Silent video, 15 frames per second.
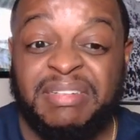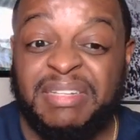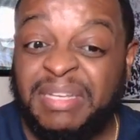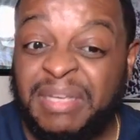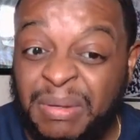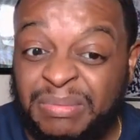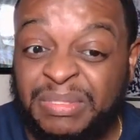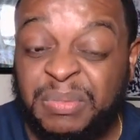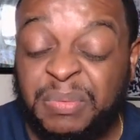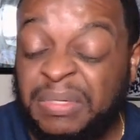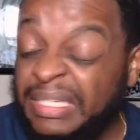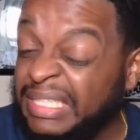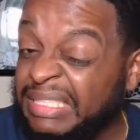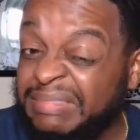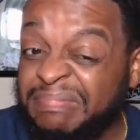than Coach
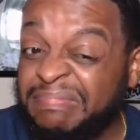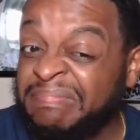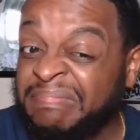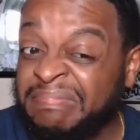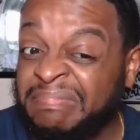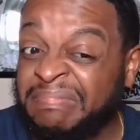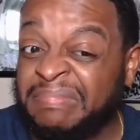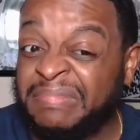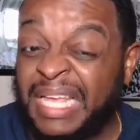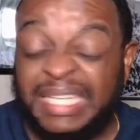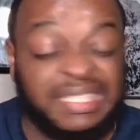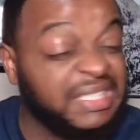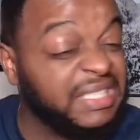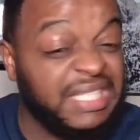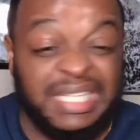Woodie.
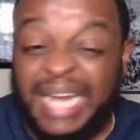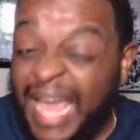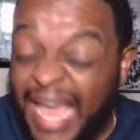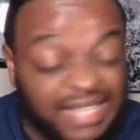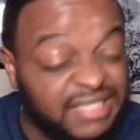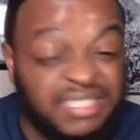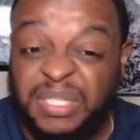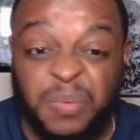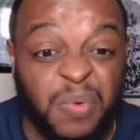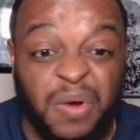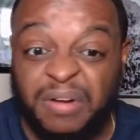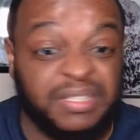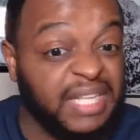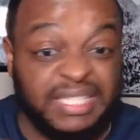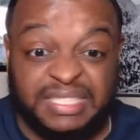That's nasty
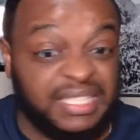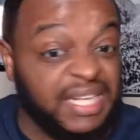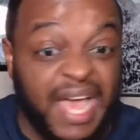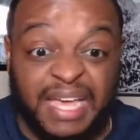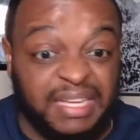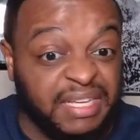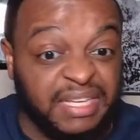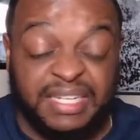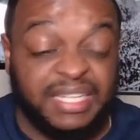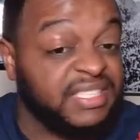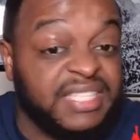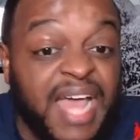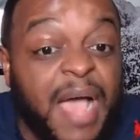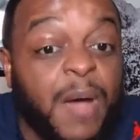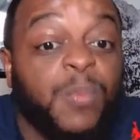work. That's not good.
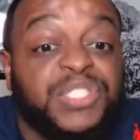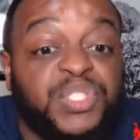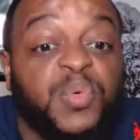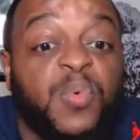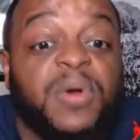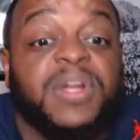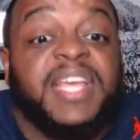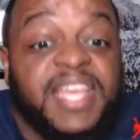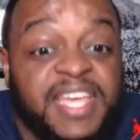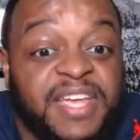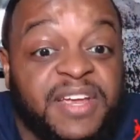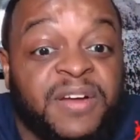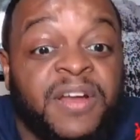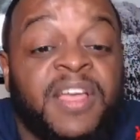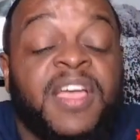It's not what you want to
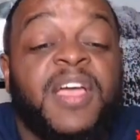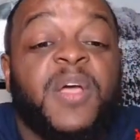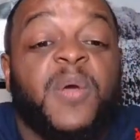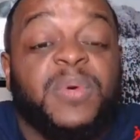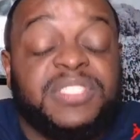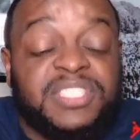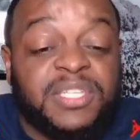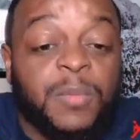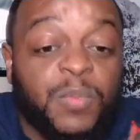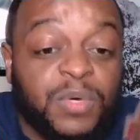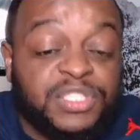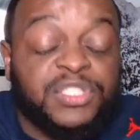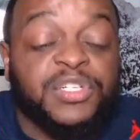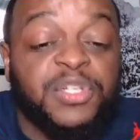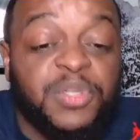hear when
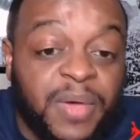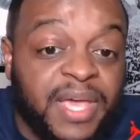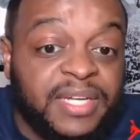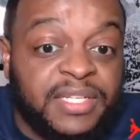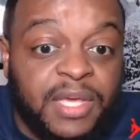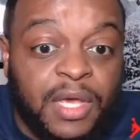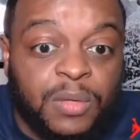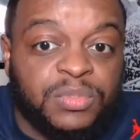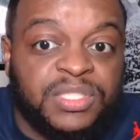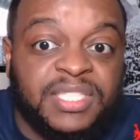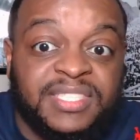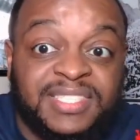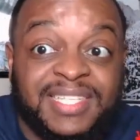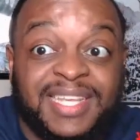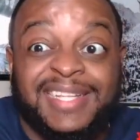someone's your new head coach.
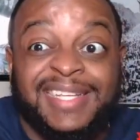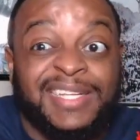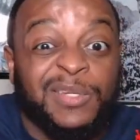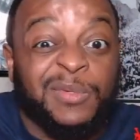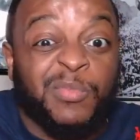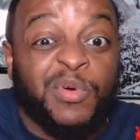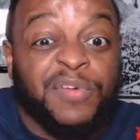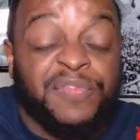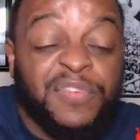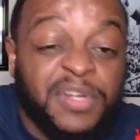He said that he knew more